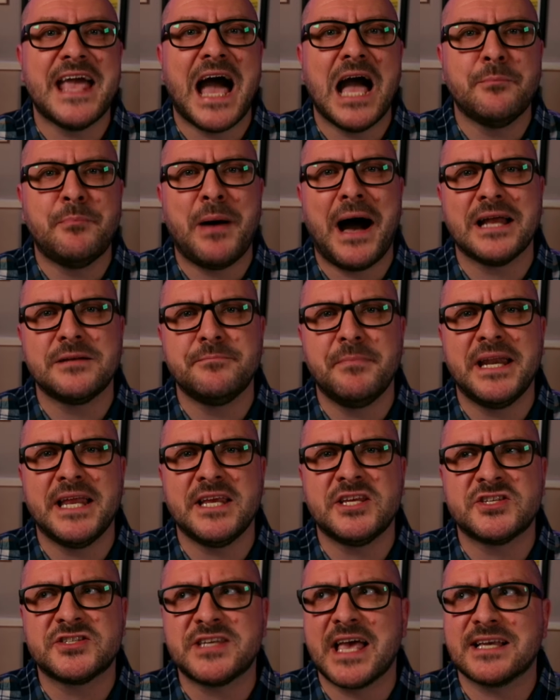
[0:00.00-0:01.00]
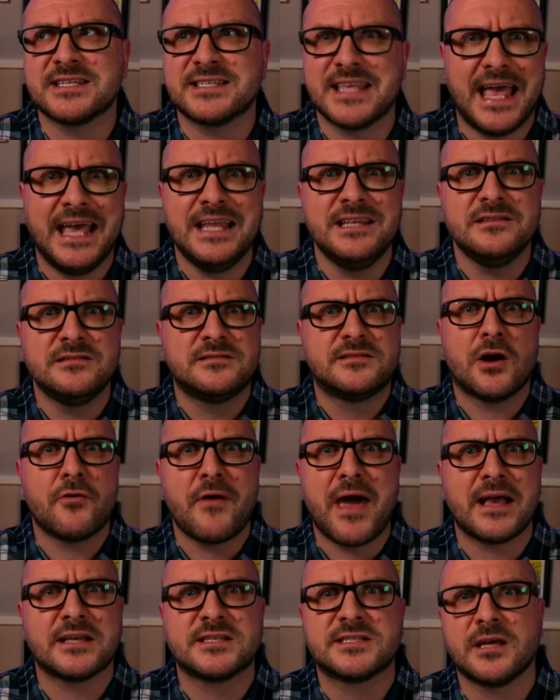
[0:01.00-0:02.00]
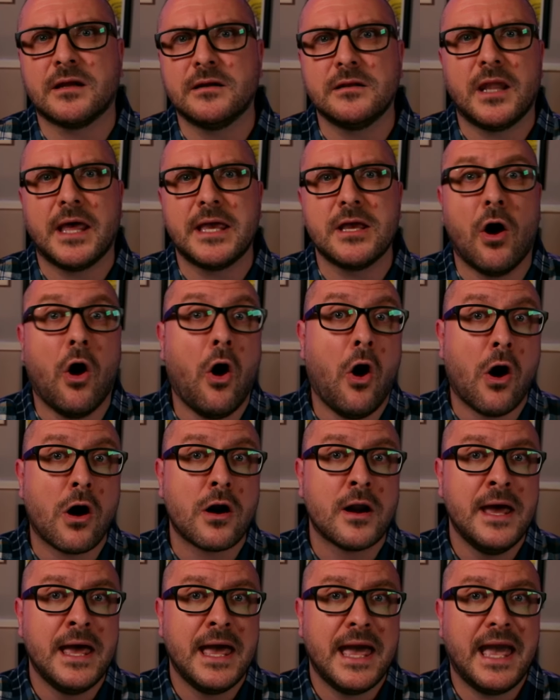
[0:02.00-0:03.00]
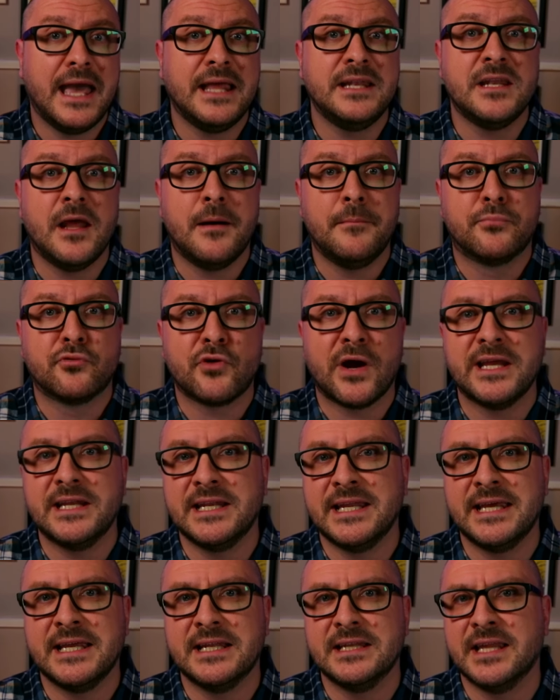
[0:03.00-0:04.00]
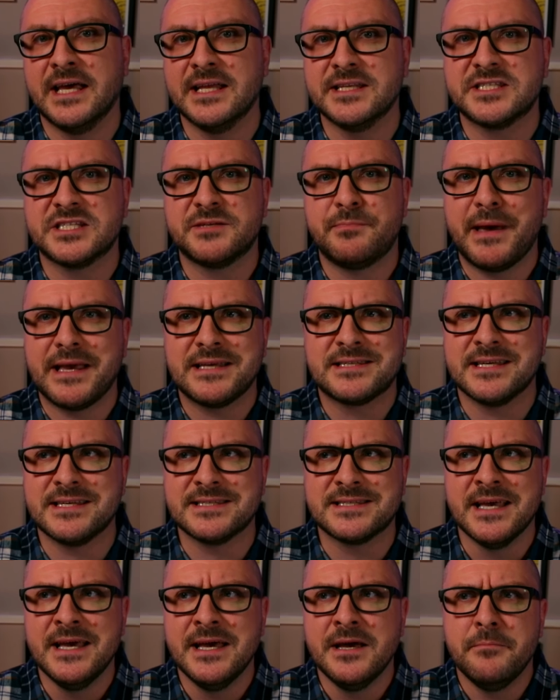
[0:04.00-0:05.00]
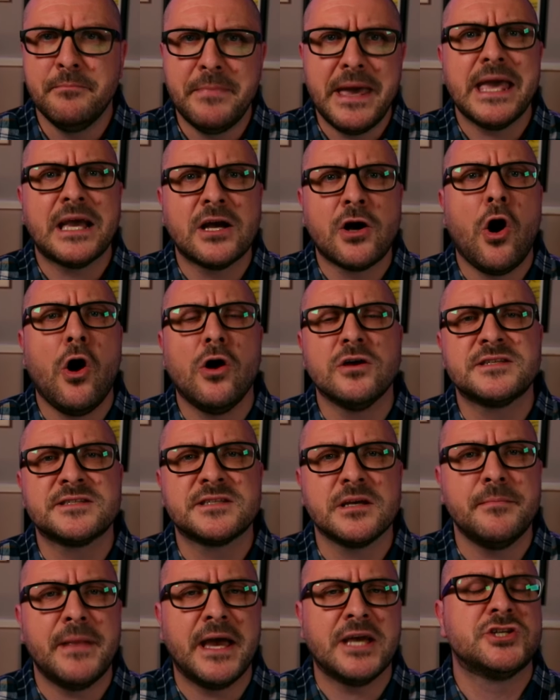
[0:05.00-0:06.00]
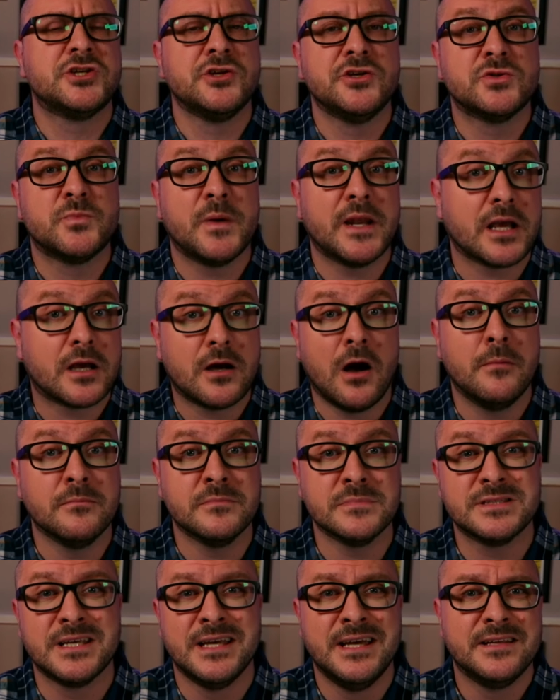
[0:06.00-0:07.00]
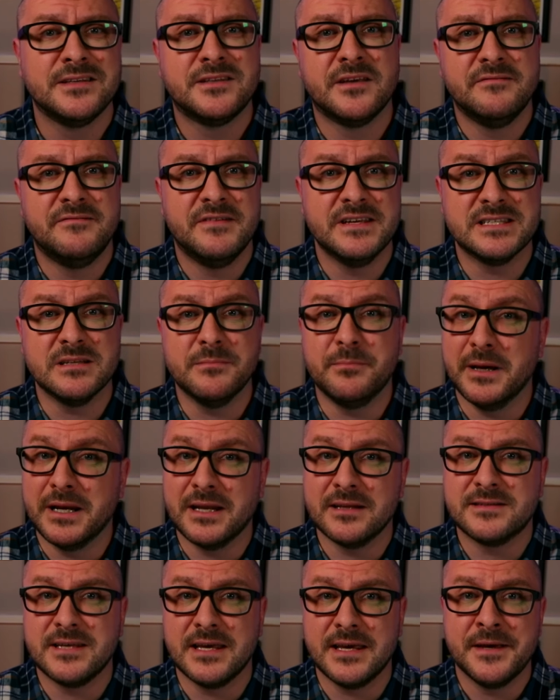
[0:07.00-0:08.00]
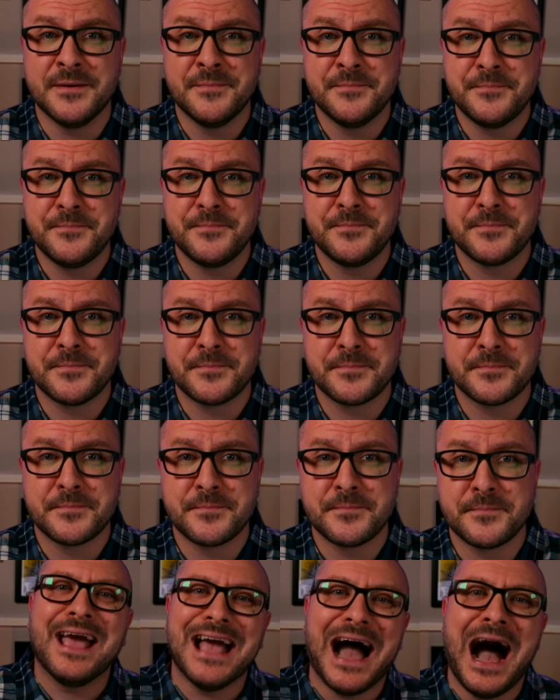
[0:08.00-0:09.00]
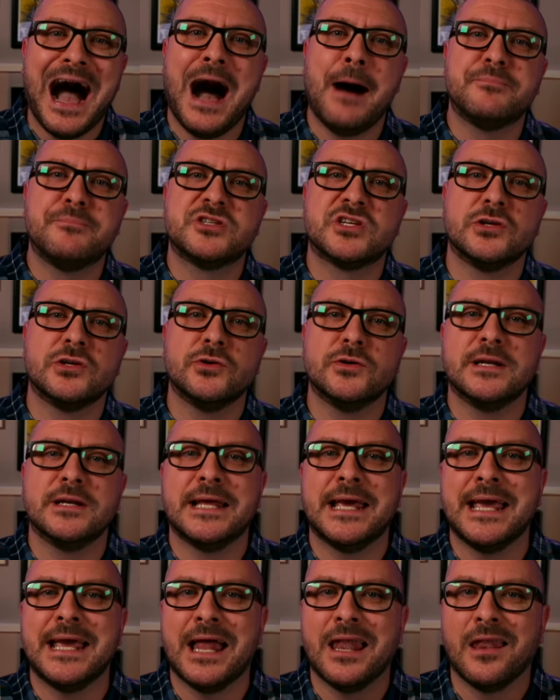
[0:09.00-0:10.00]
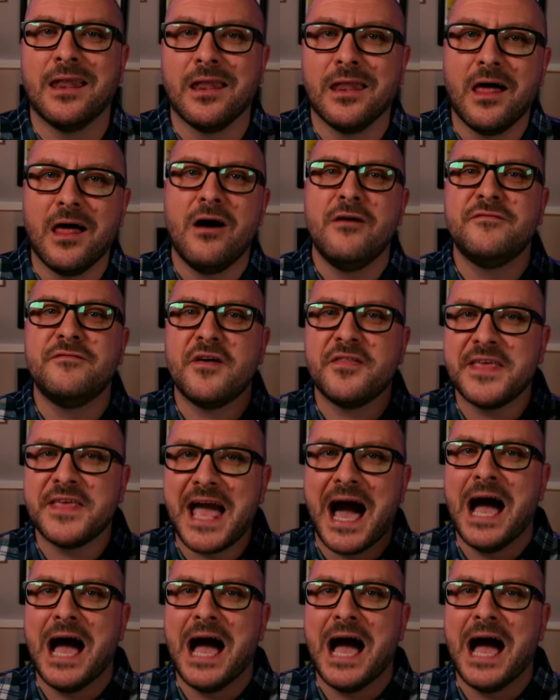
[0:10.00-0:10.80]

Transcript: the iPad Mini 6 in direct sunlight or in brightly lit spaces may cause some issues when it comes to visibility. Now, I absolutely love the